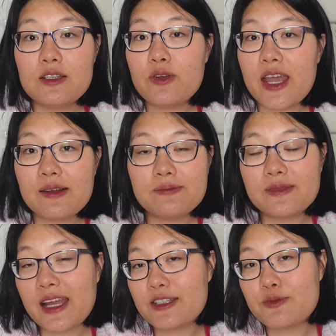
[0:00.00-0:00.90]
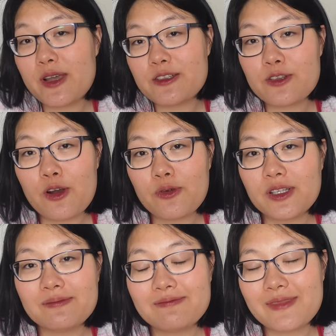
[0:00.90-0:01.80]
So yeah, that's my
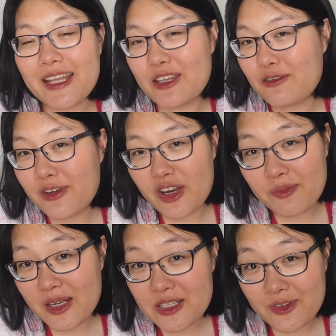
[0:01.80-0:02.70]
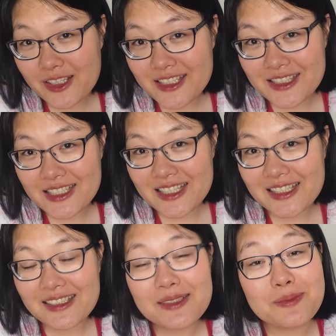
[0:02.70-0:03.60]
story. Thank you very much for
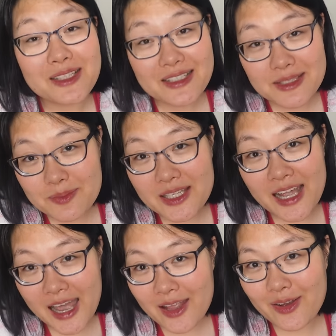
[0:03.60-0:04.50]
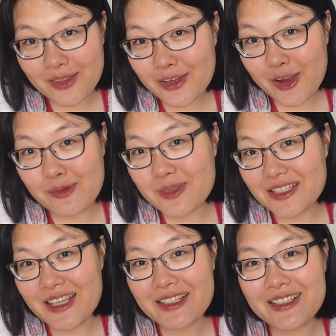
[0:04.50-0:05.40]
listening. Please be kind on the comment
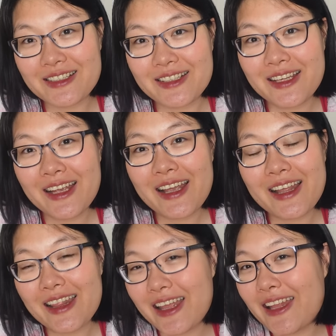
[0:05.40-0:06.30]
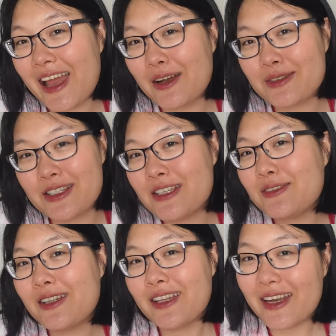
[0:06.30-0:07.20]
section. And then I'll see you
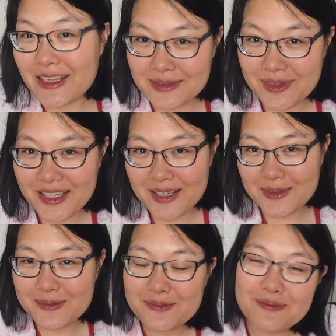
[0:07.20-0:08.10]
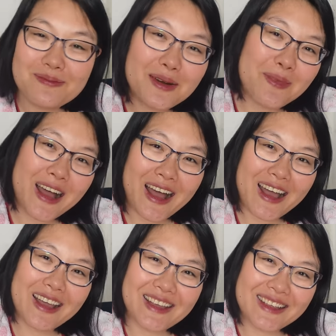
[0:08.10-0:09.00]
in the next video. Bye
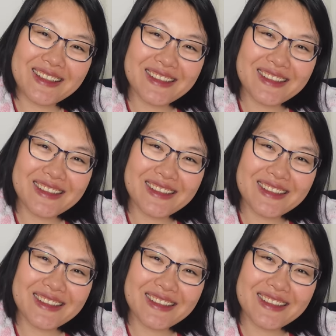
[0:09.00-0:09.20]
bye.